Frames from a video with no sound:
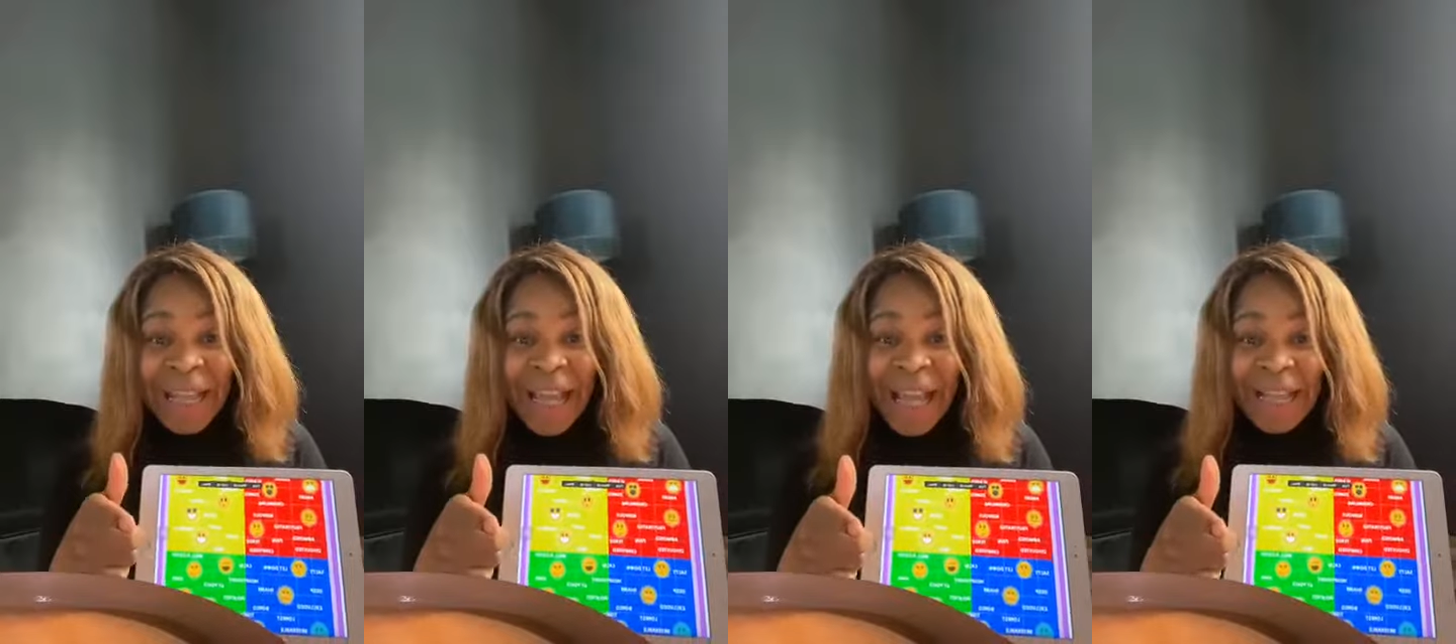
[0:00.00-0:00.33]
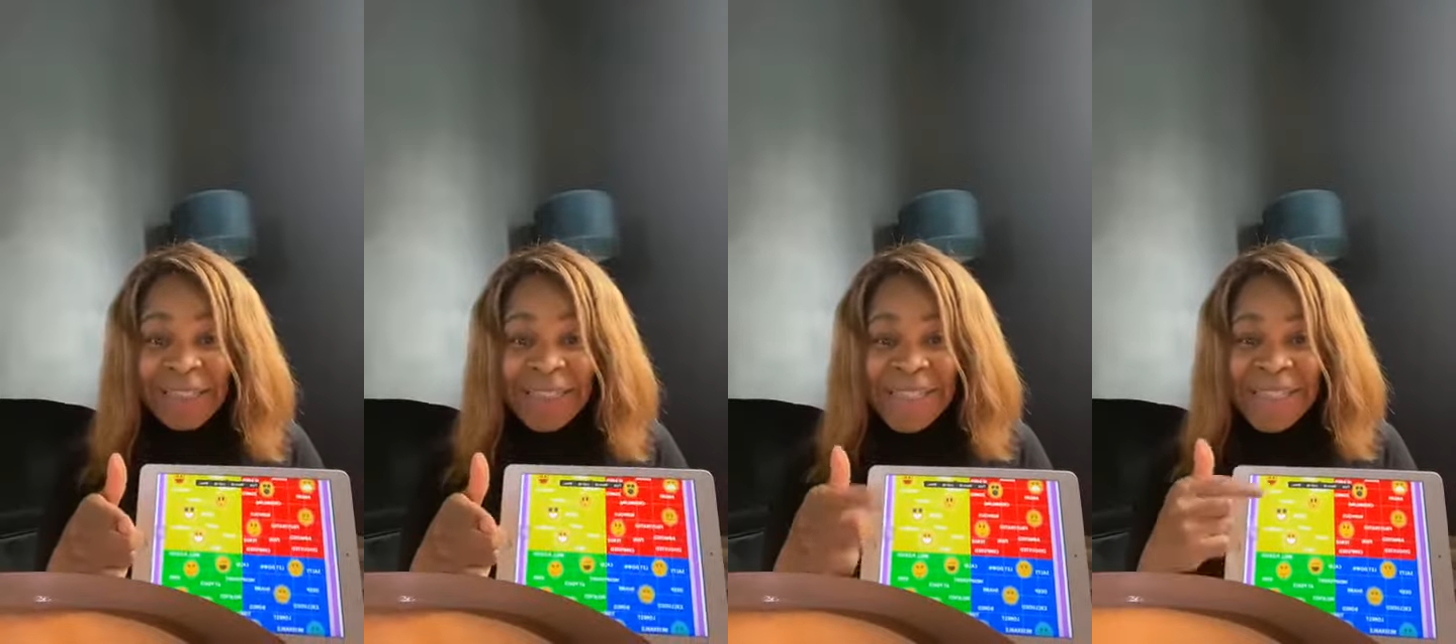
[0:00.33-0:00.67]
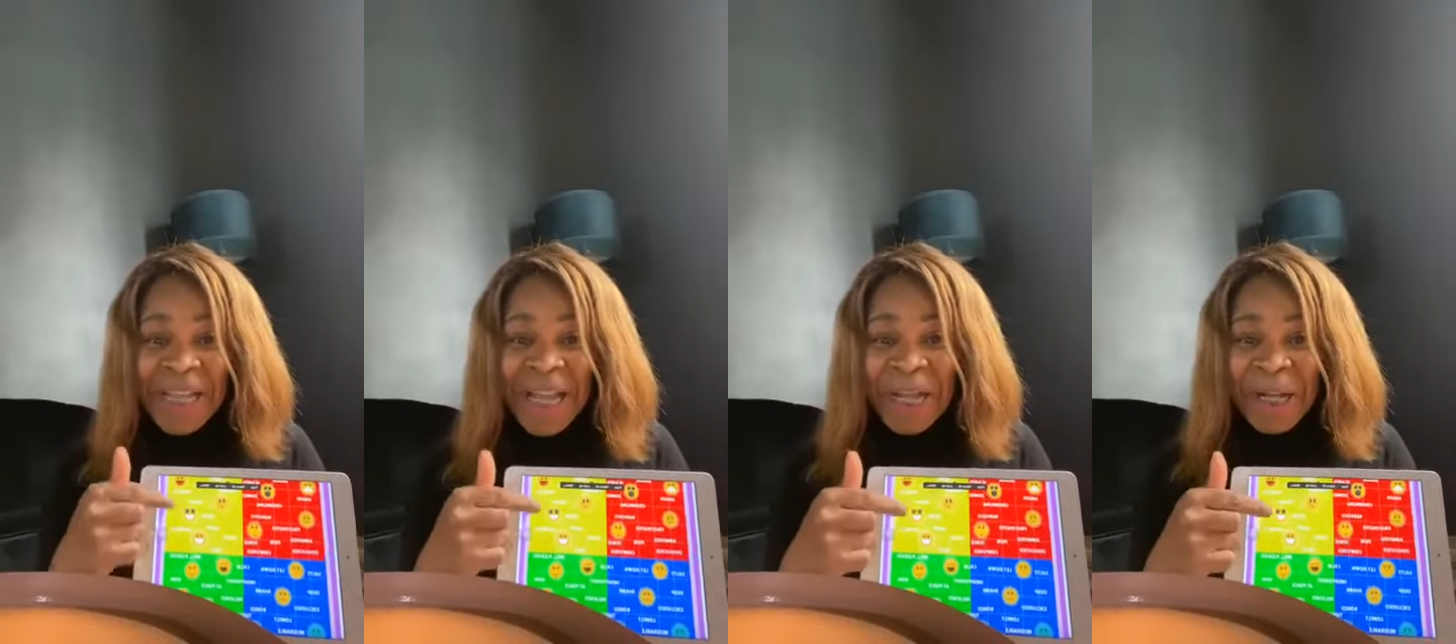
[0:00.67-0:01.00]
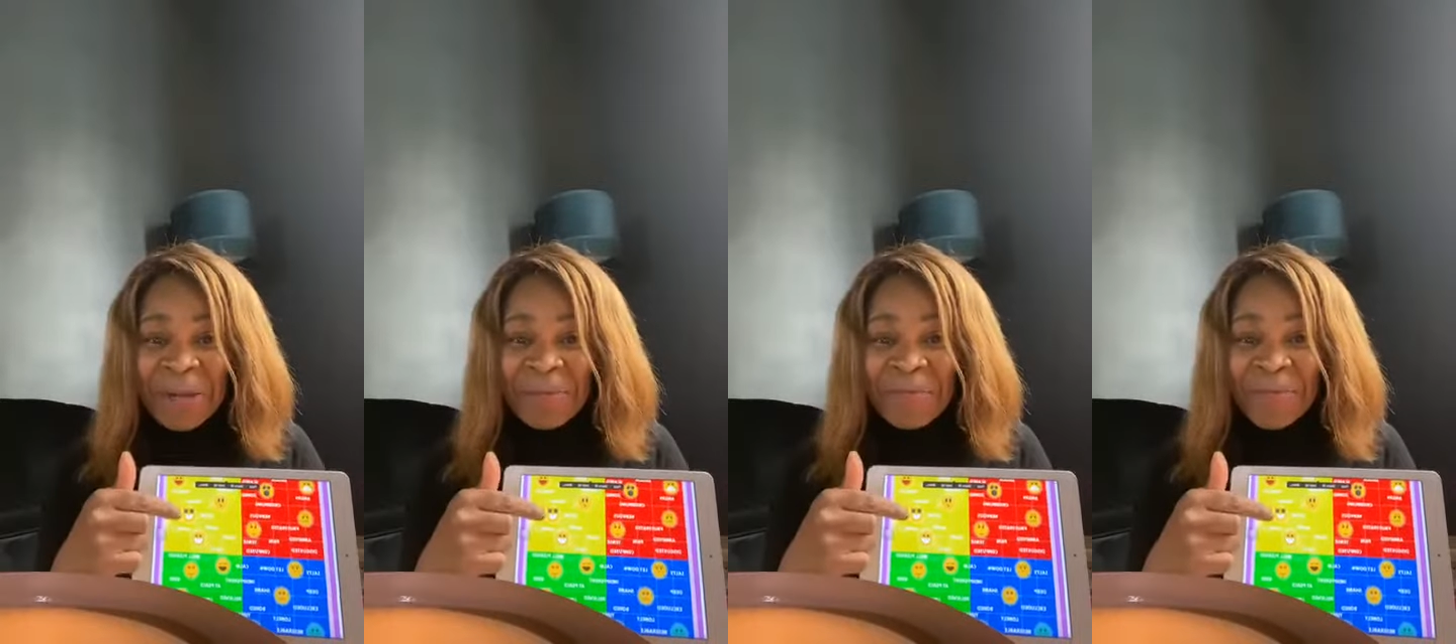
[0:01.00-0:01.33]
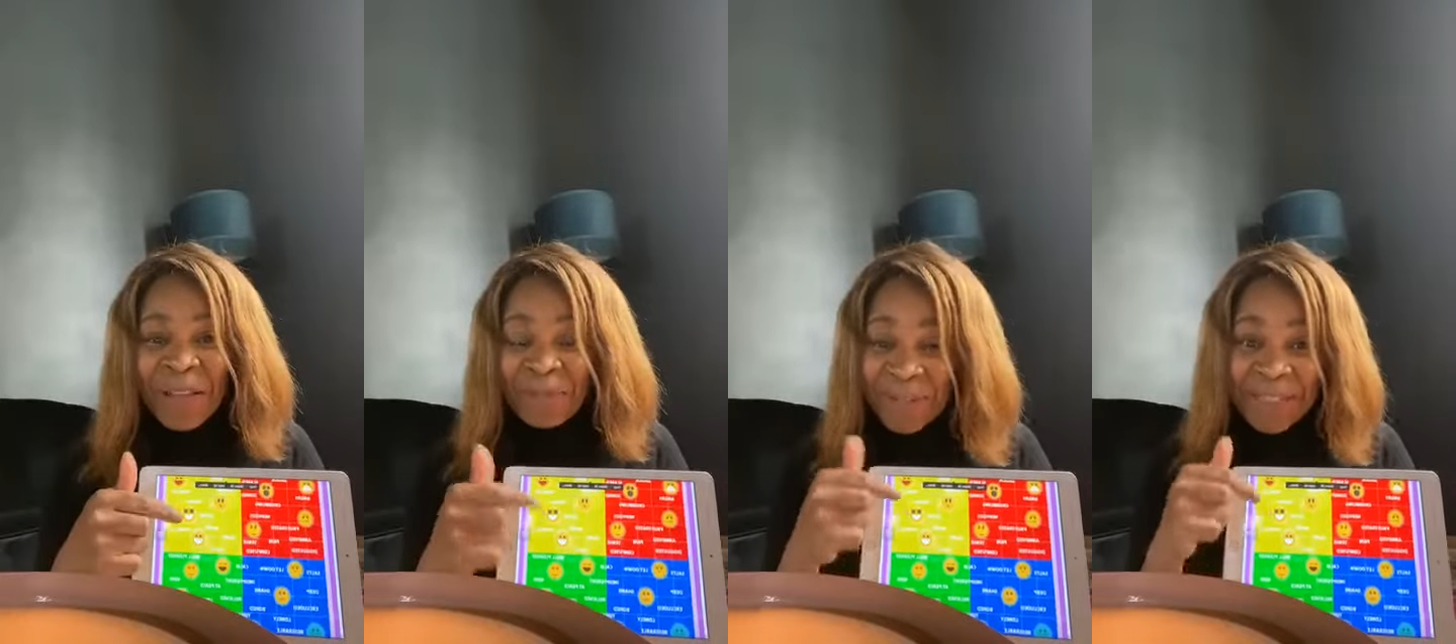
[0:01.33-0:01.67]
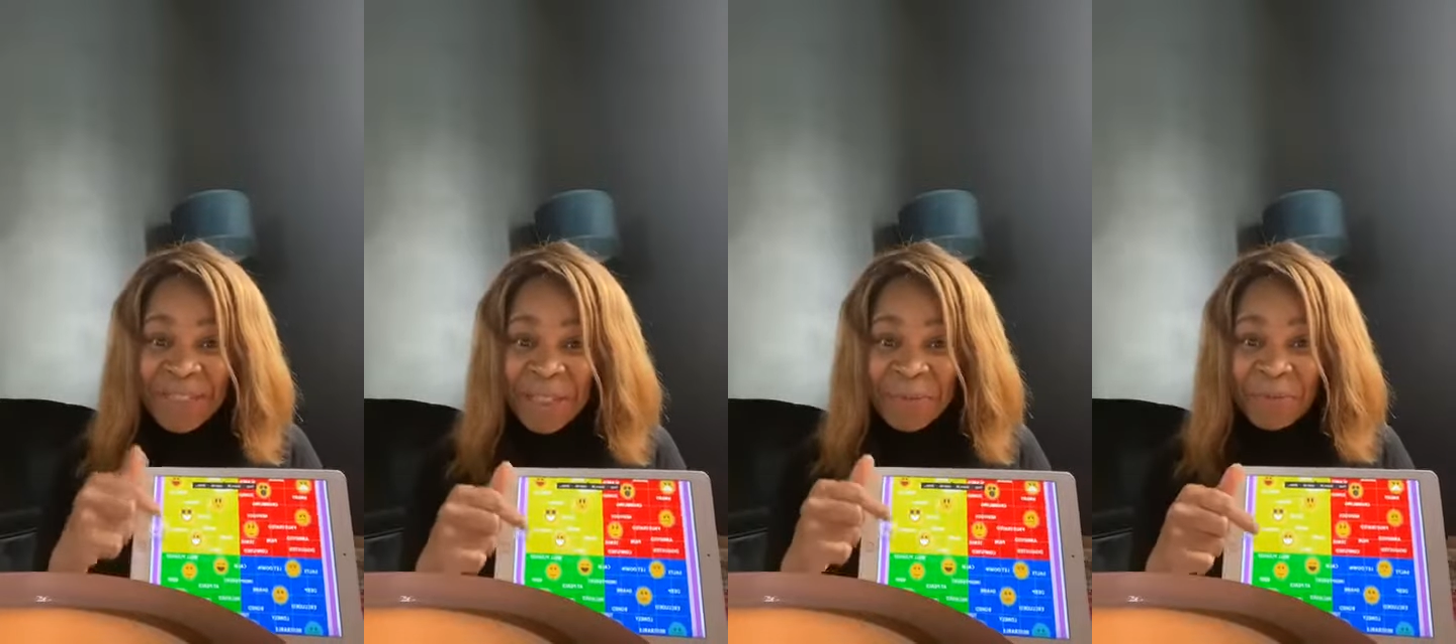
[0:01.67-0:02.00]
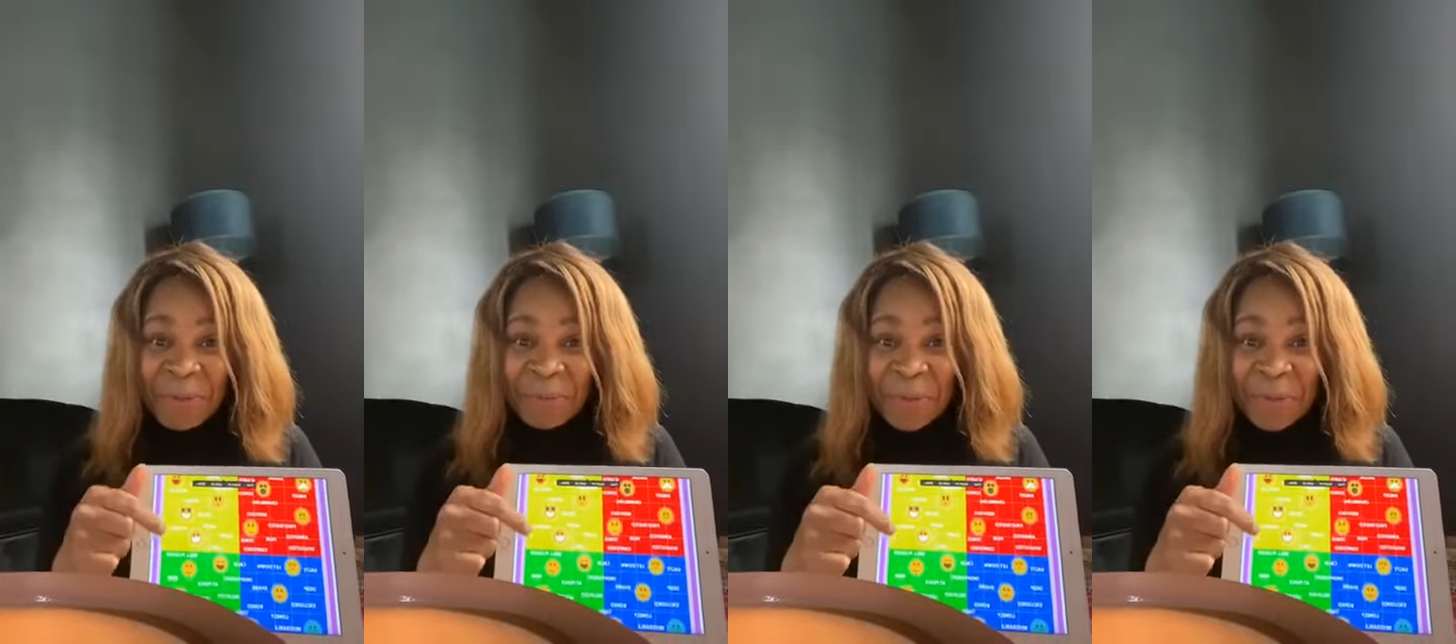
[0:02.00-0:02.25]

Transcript: and um, if I didn't stop